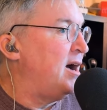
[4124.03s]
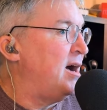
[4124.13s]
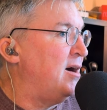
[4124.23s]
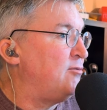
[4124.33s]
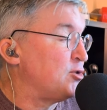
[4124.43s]

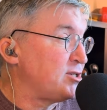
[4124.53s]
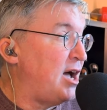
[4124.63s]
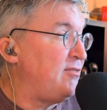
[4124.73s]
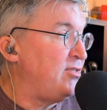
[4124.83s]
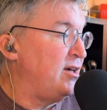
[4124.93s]
Uh, first
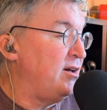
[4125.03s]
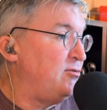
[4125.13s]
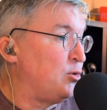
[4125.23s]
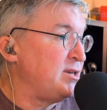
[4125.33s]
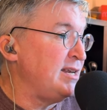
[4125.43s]
off, the
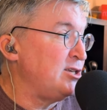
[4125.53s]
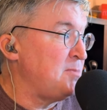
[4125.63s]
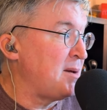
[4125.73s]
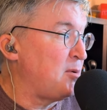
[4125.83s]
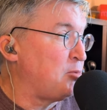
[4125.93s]
14 inch
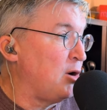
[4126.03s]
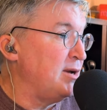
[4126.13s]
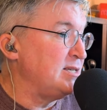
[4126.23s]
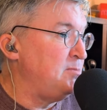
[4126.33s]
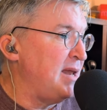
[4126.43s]
MacBook Pro
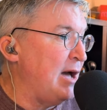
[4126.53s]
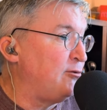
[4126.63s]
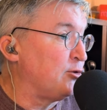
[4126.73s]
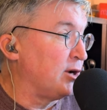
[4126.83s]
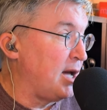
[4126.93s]
has been out
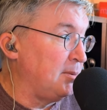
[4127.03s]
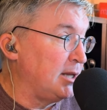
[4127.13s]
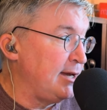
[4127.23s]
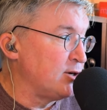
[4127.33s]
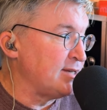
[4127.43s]
for a couple
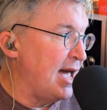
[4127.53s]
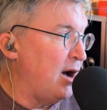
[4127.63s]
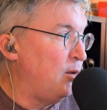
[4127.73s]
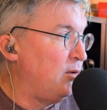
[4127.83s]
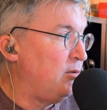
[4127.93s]
of years
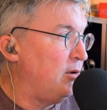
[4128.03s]
now,